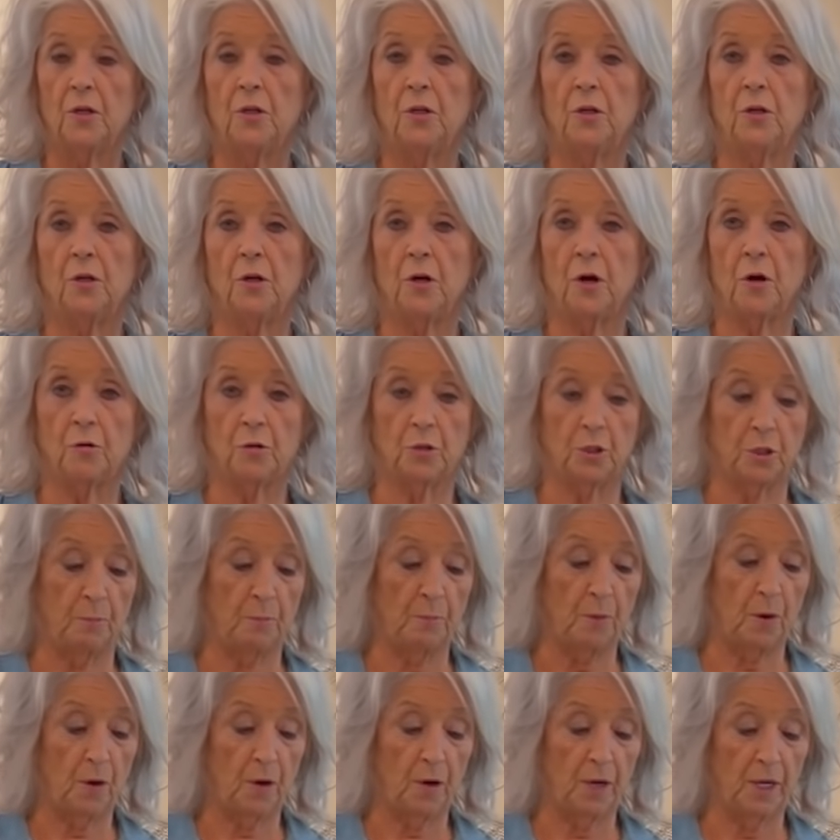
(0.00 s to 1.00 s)
you know, to
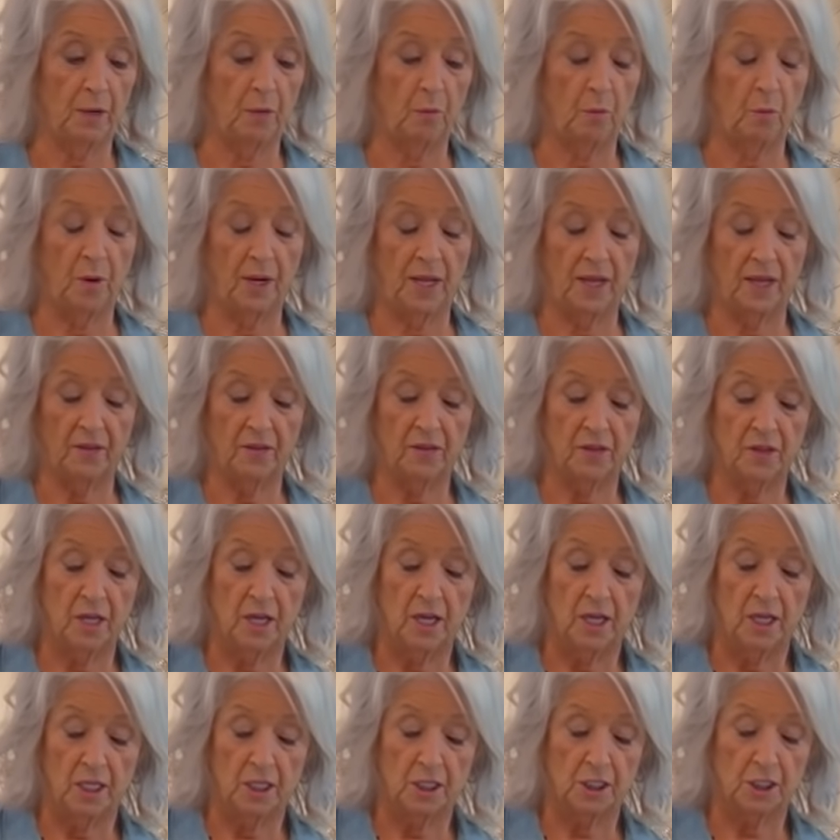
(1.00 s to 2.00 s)
burn it with.
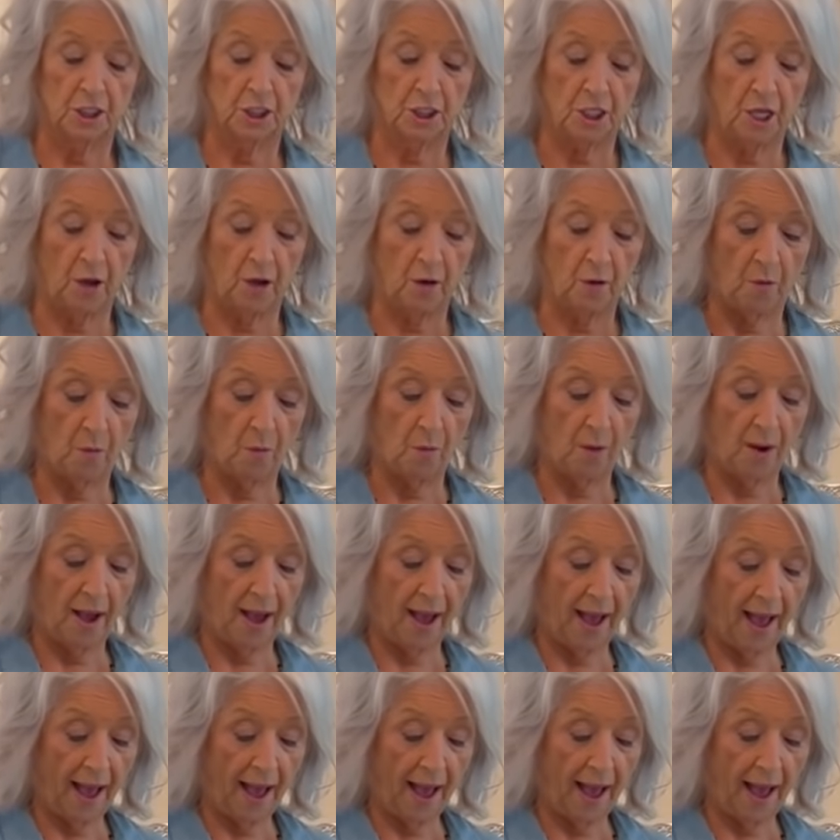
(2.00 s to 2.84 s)
So